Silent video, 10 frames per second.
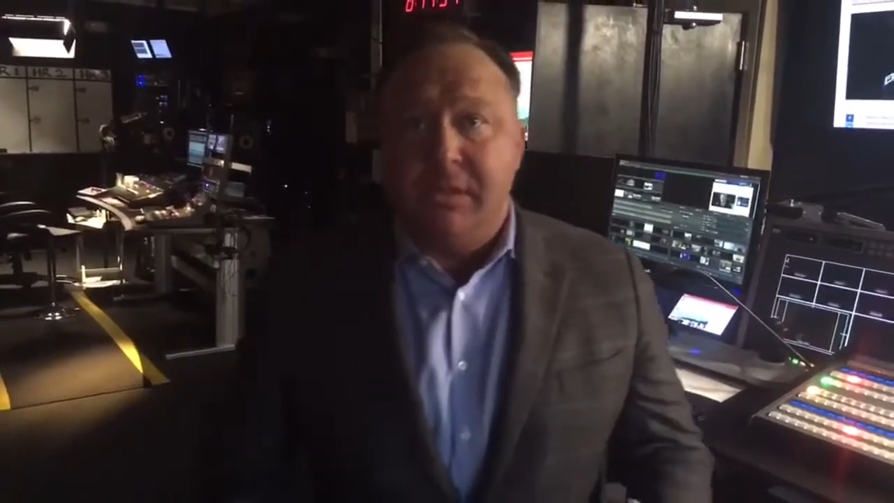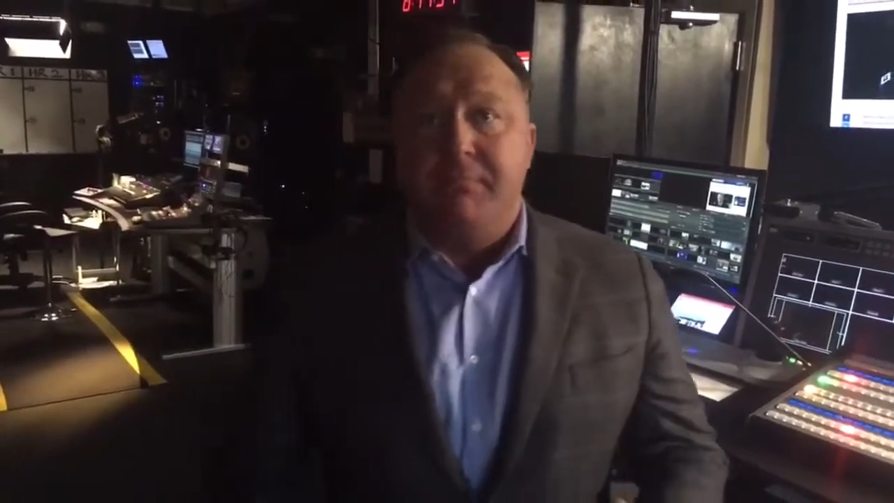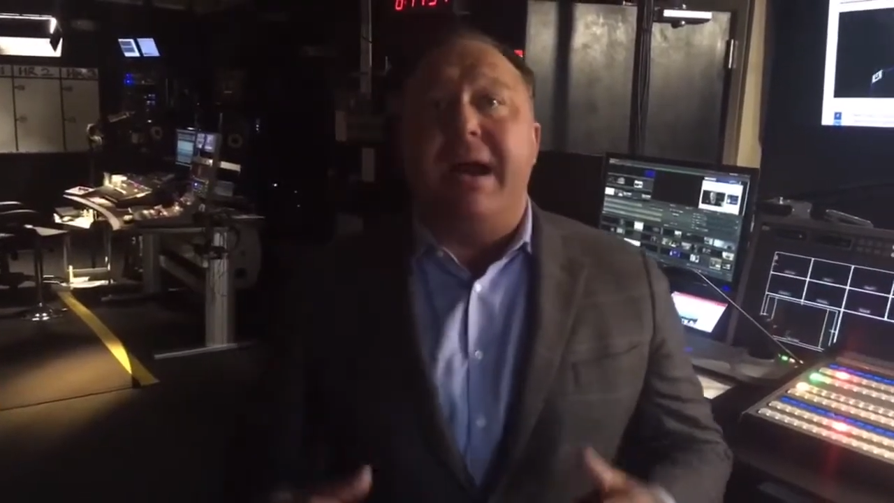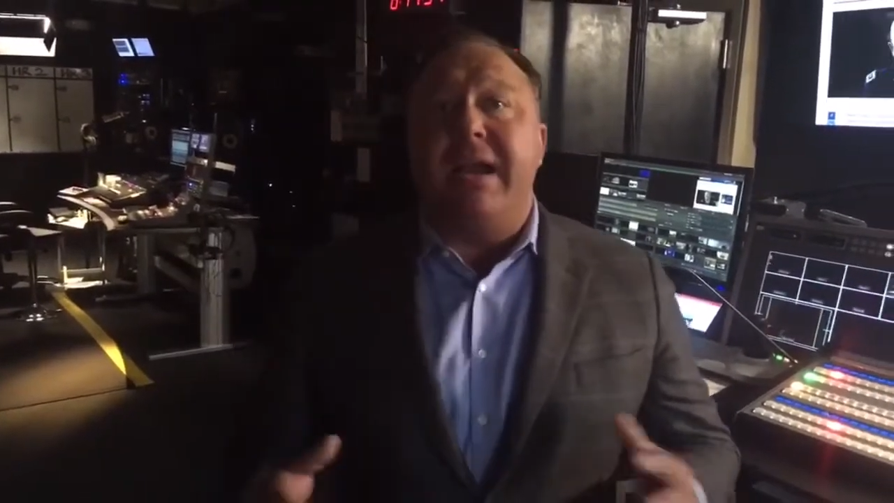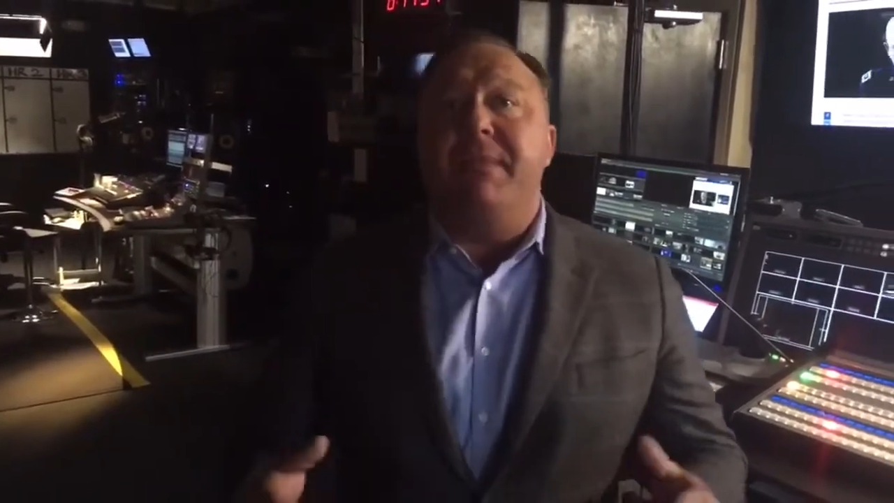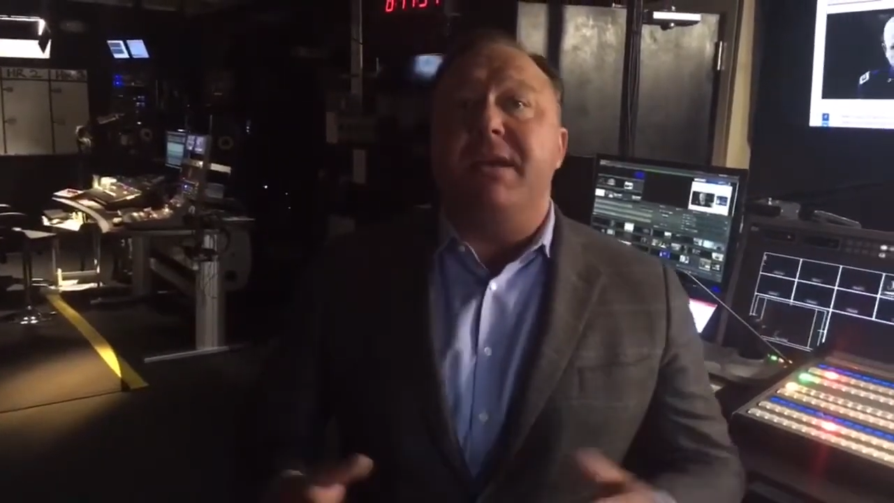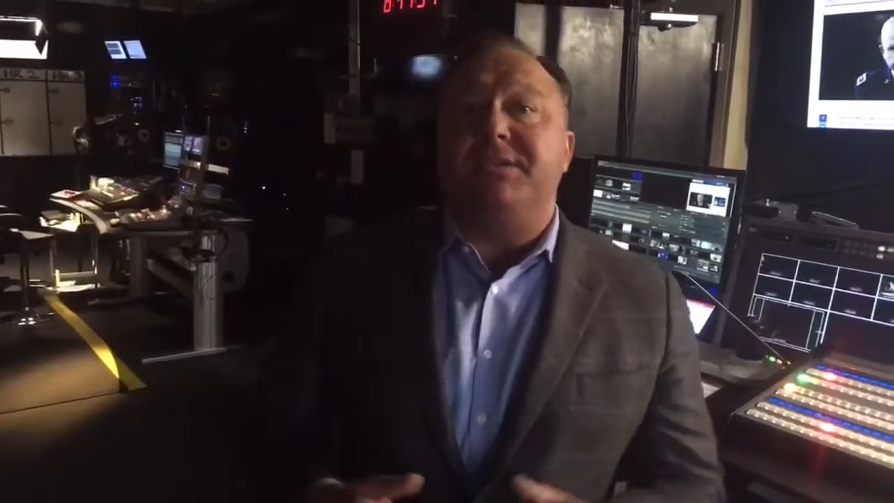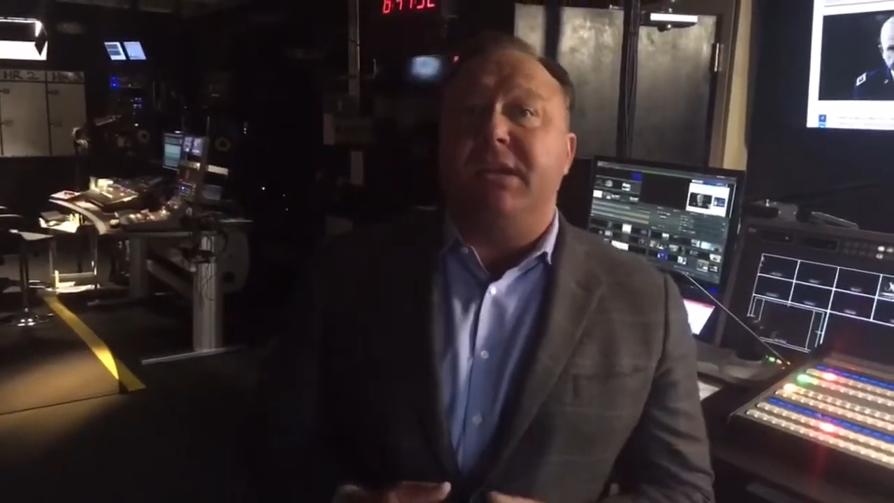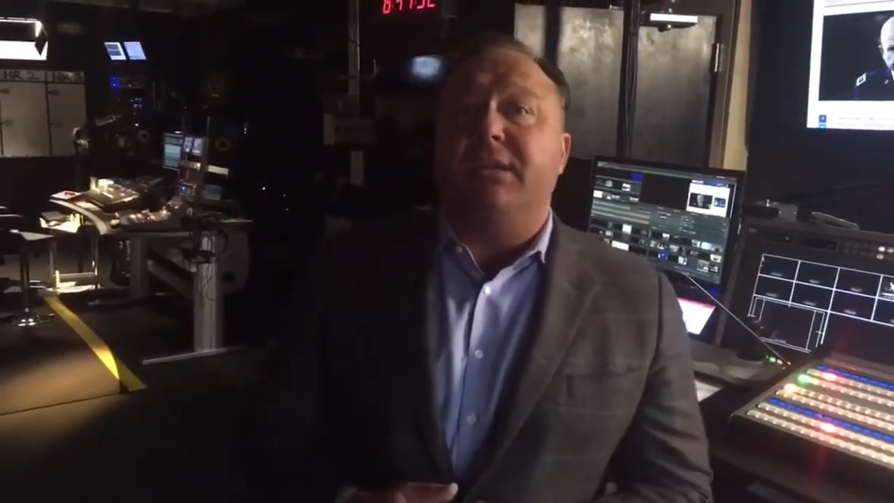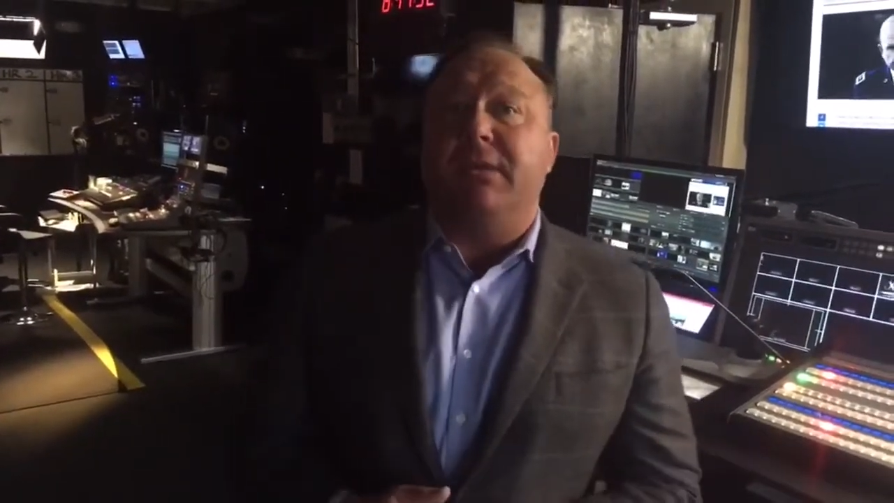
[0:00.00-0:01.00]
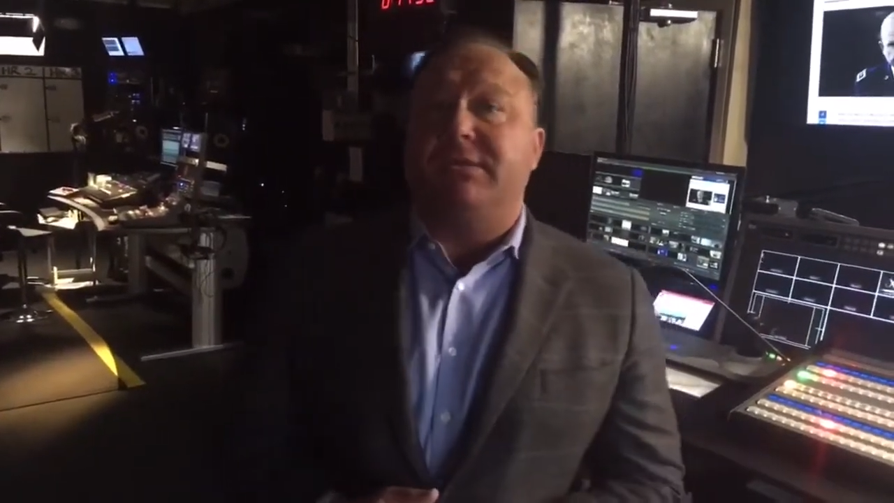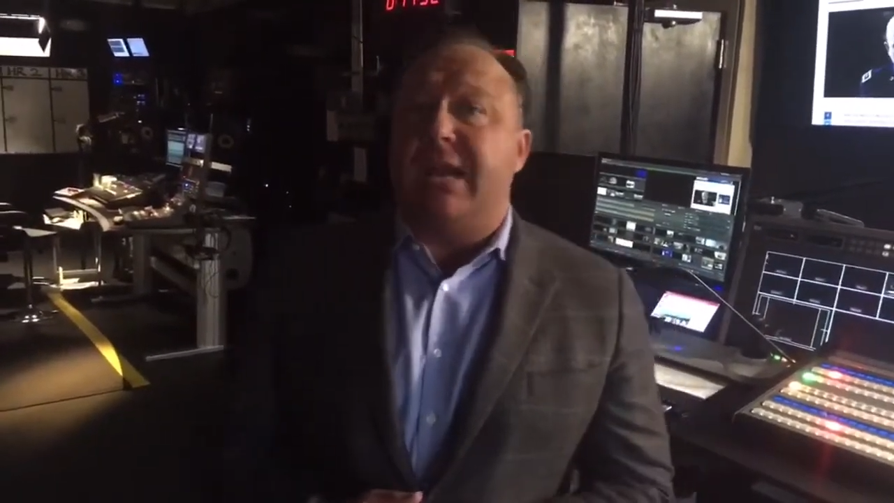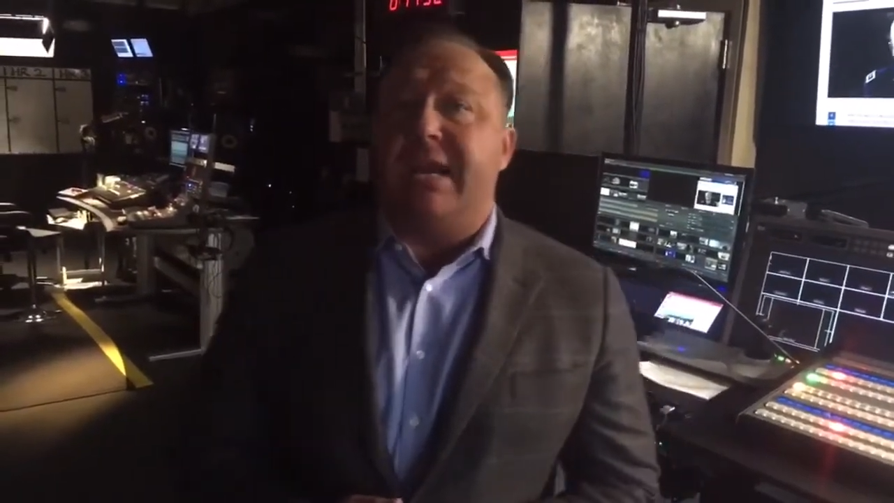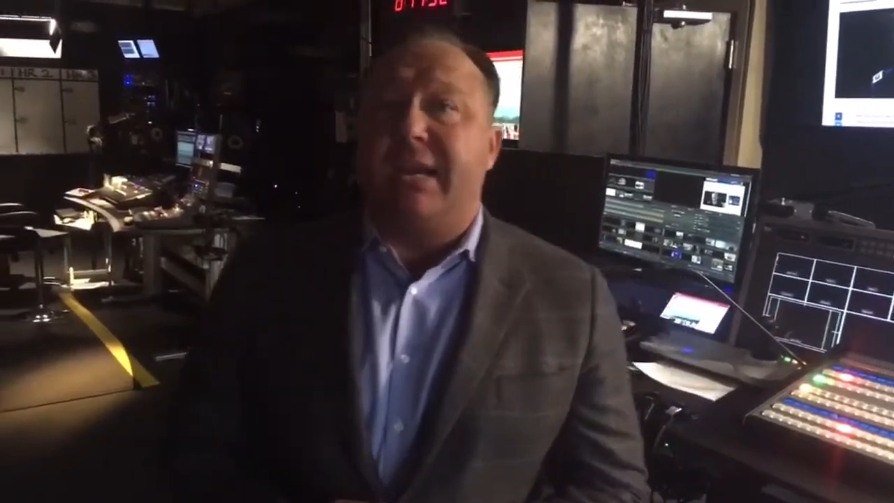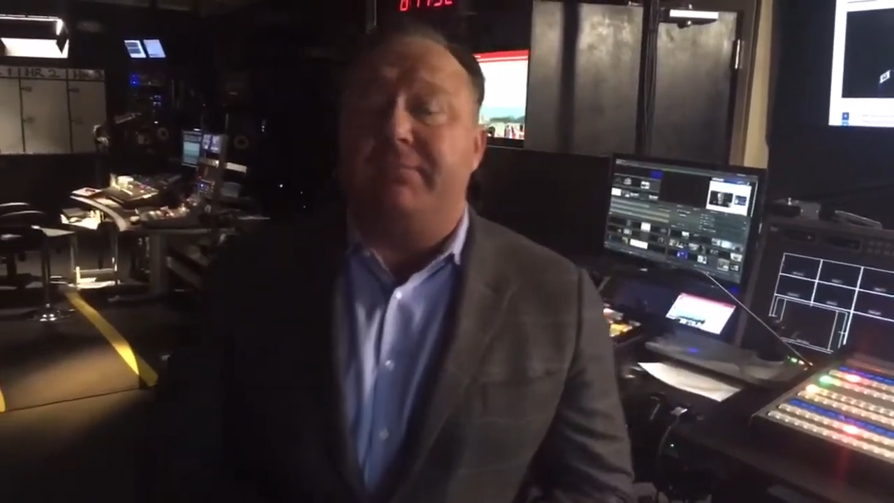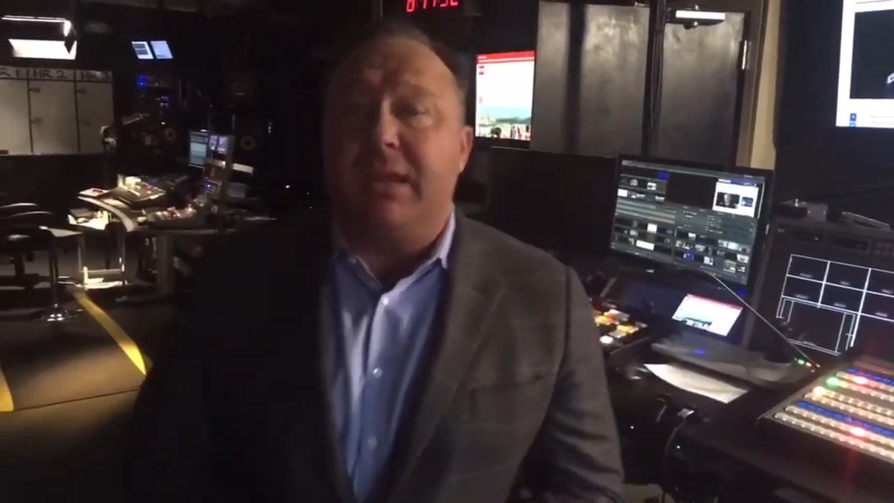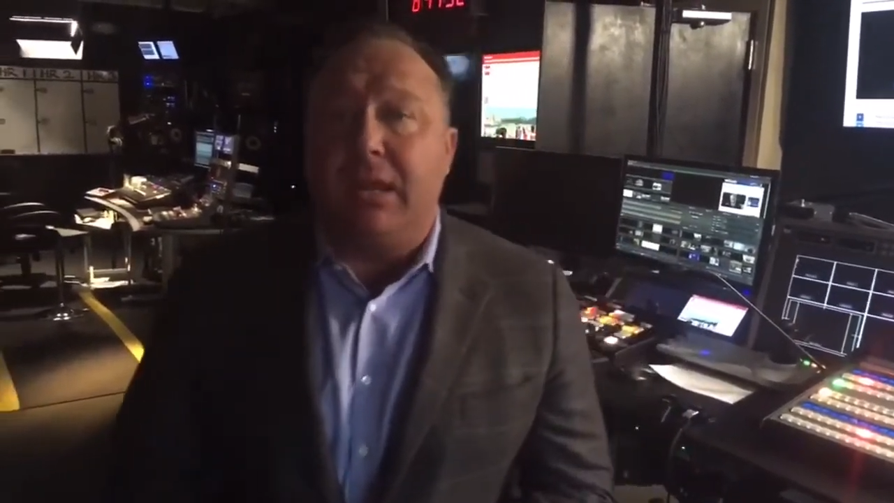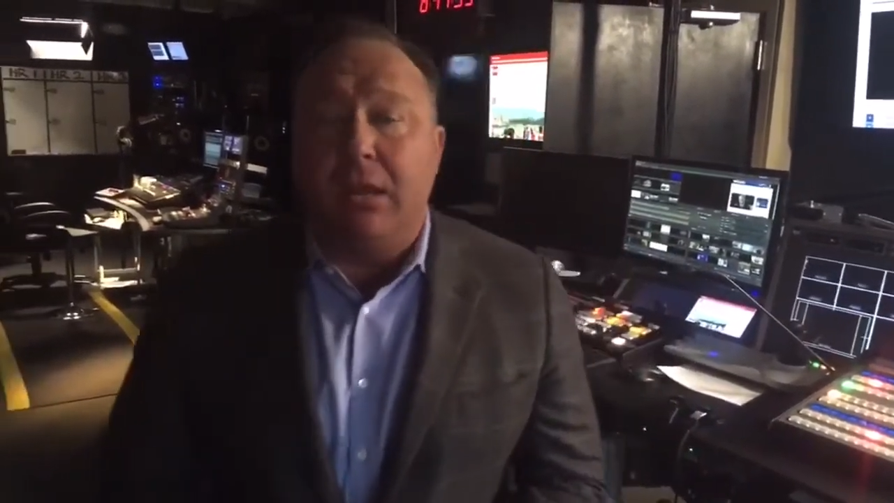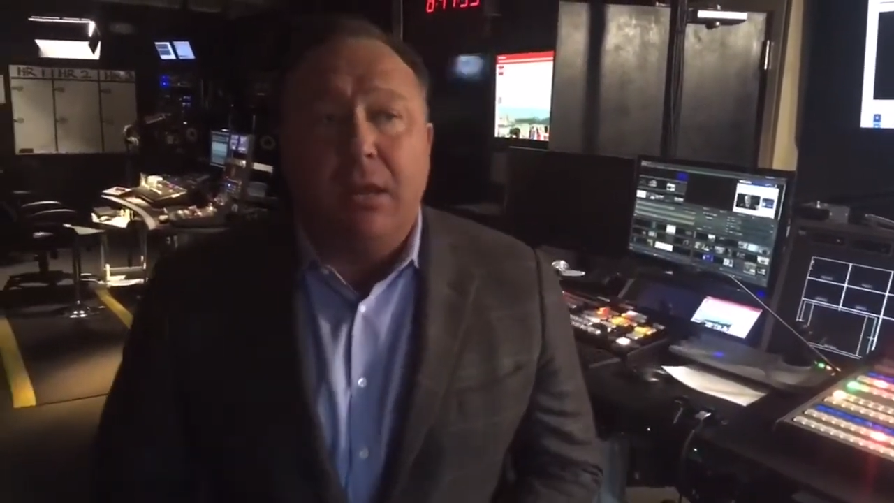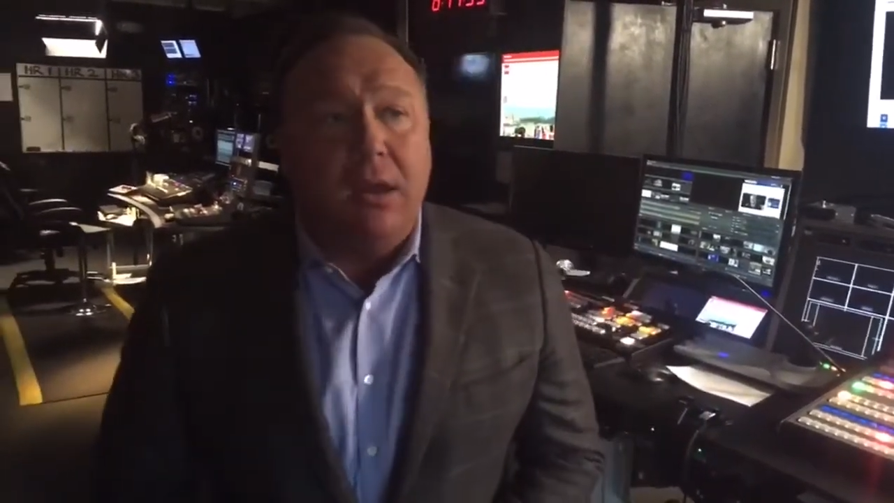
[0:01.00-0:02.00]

by MSM attacking me